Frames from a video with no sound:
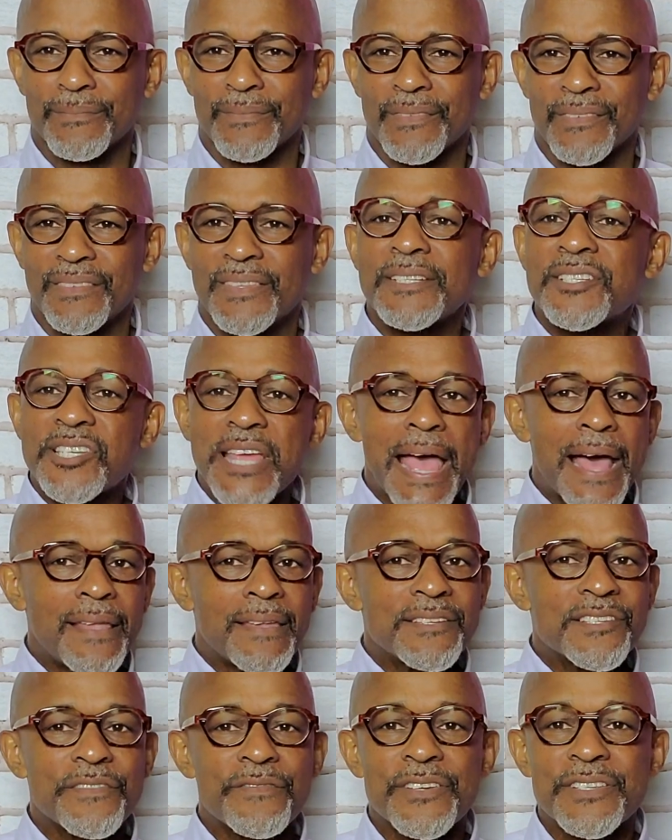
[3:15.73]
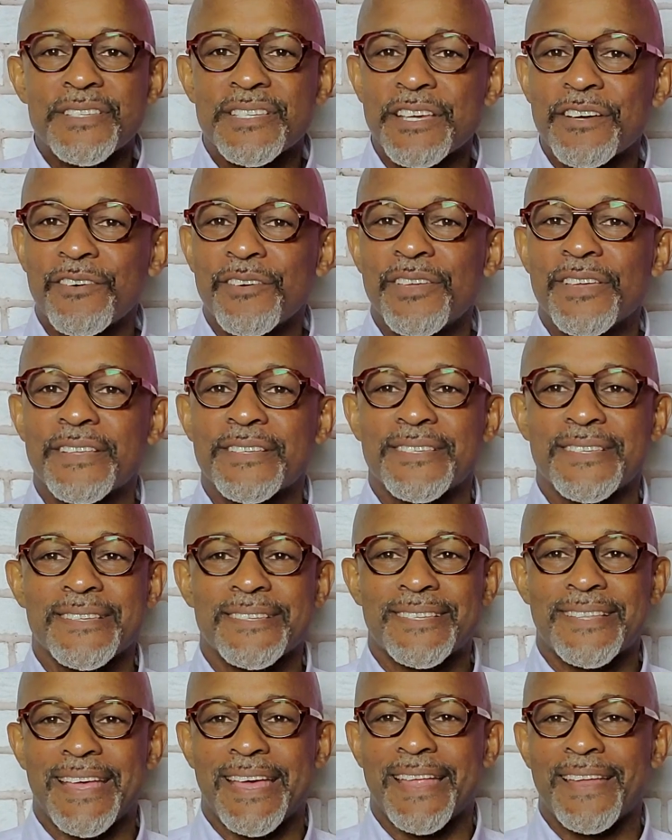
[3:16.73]
The challenge of resilience
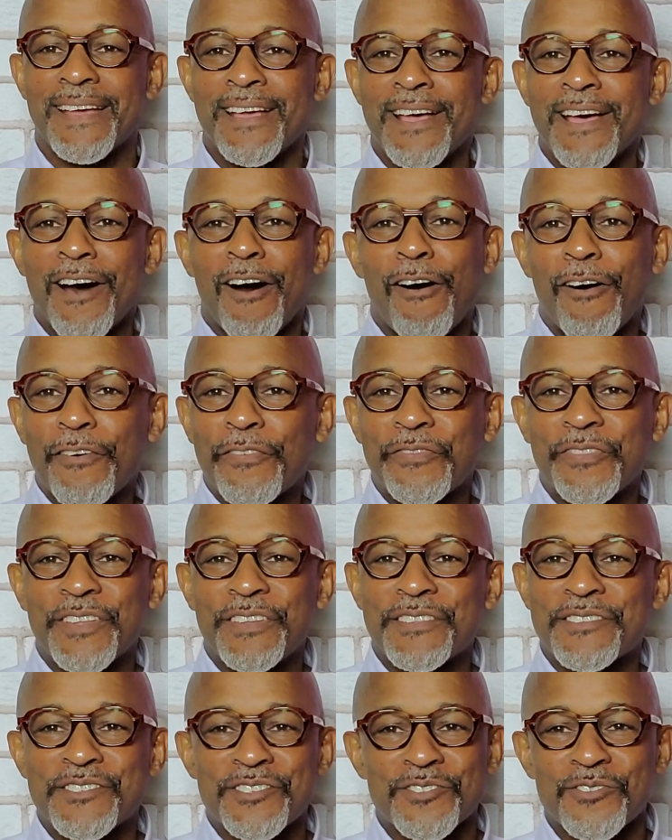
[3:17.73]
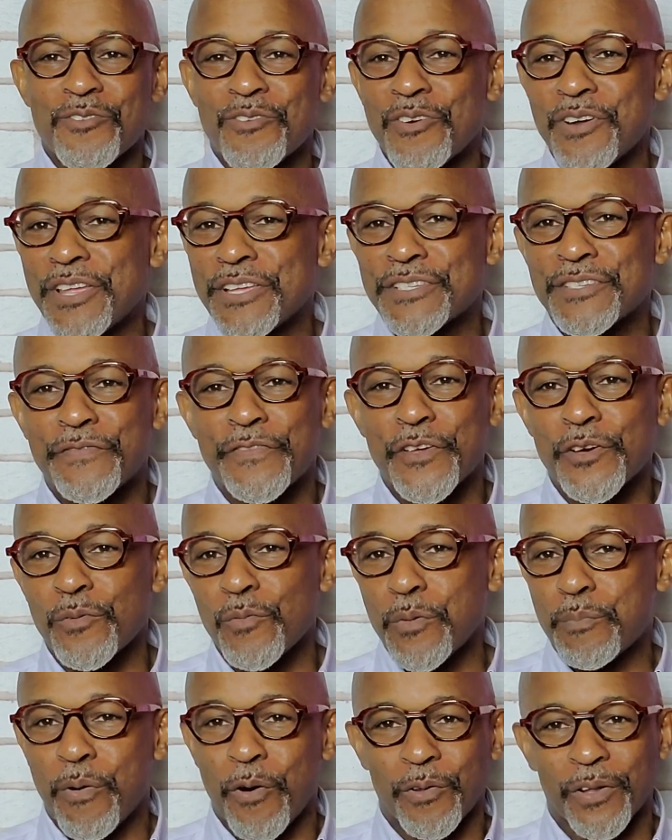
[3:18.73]
is that often the story is filled
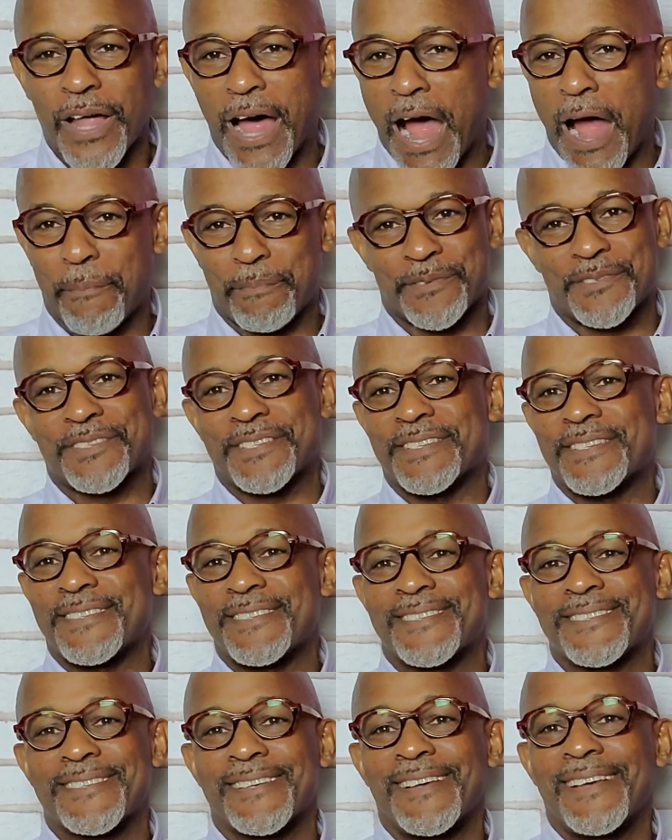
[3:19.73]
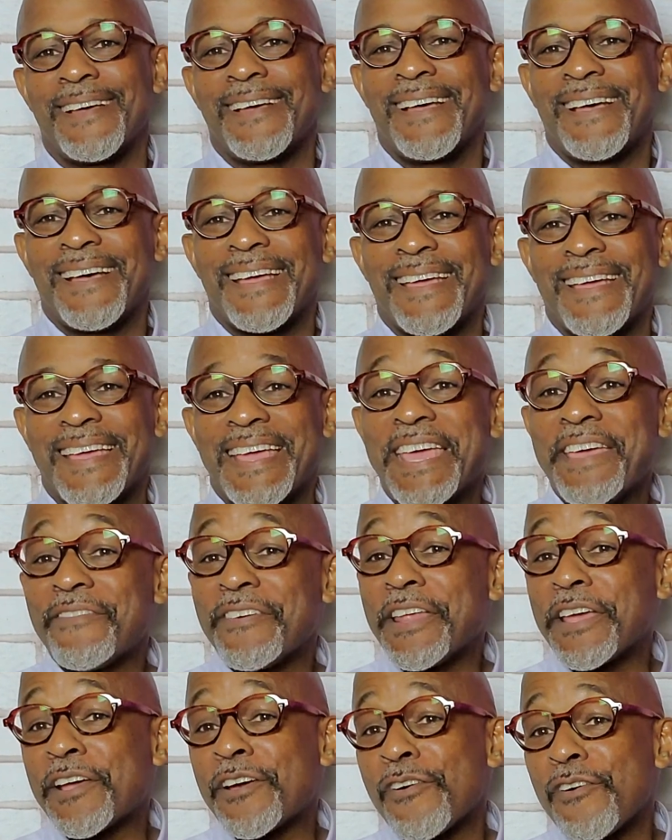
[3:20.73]
with polar opposites.
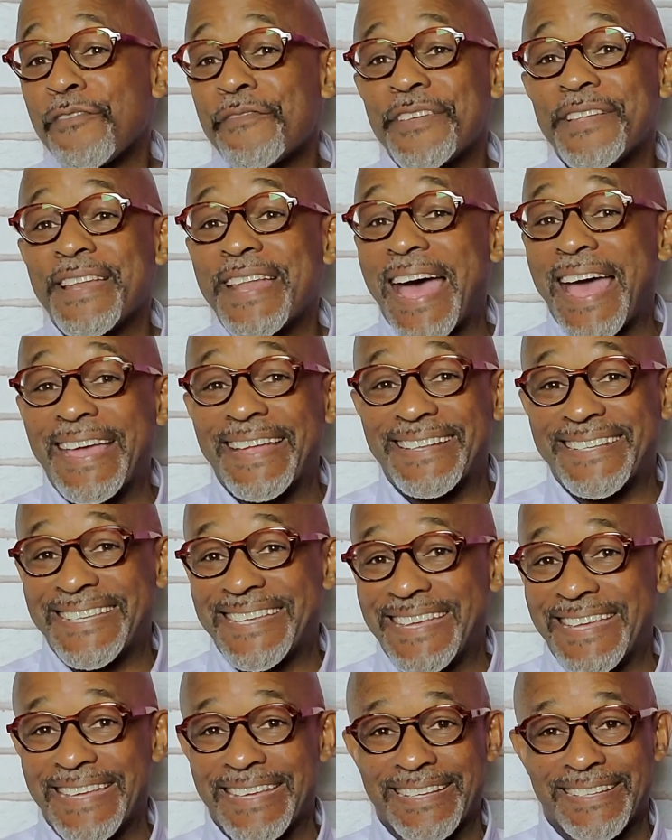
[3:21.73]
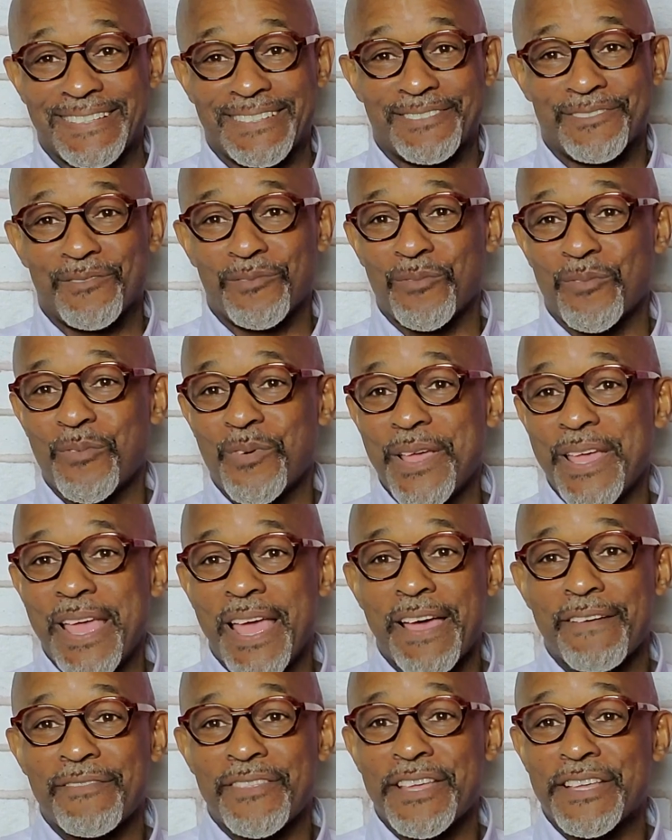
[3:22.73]
Even in COVID-19, we
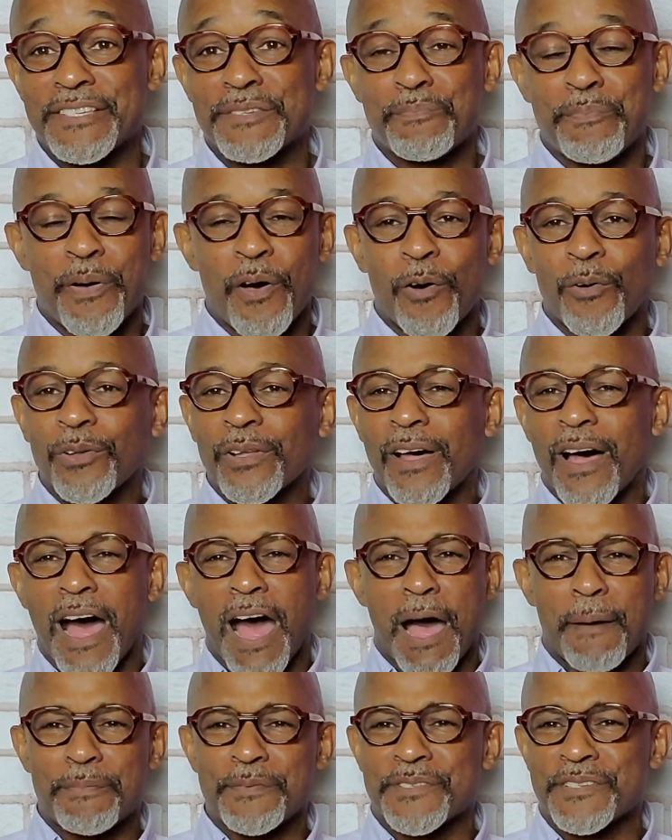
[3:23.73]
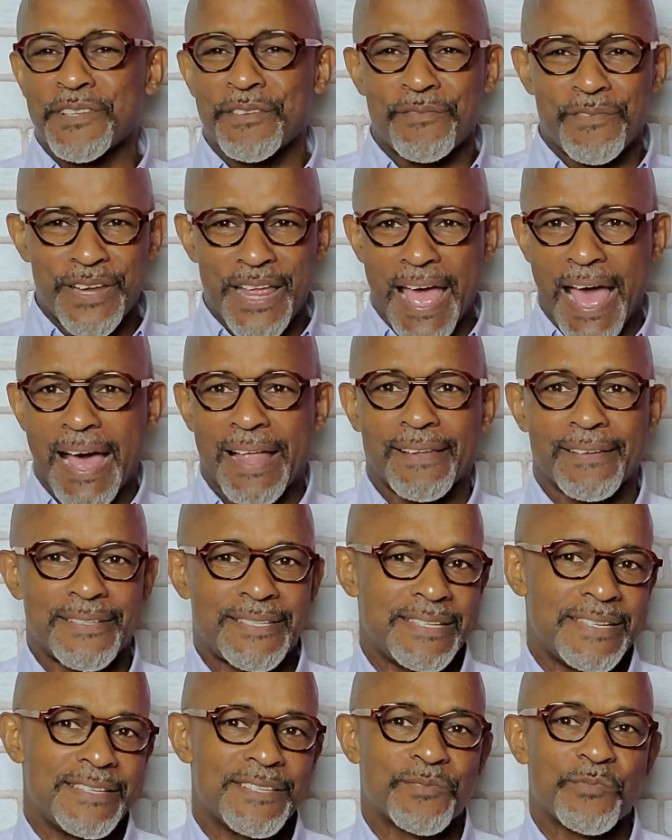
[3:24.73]
have these polar opposite
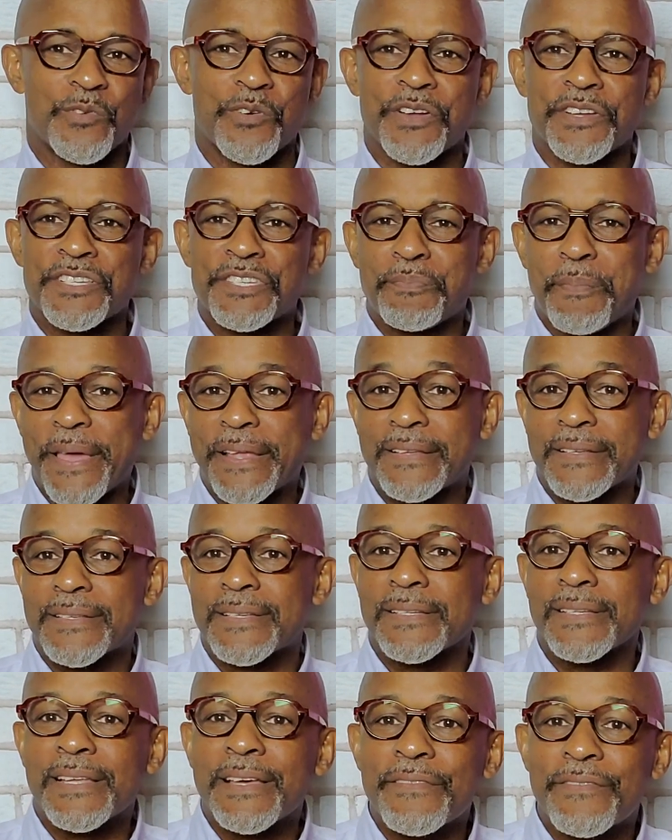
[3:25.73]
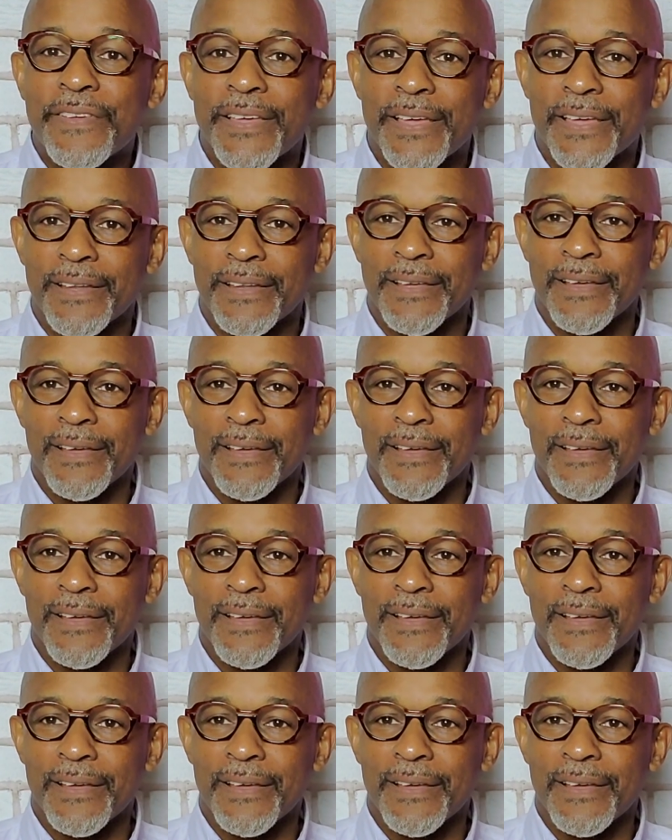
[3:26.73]
realities we're expected to live in.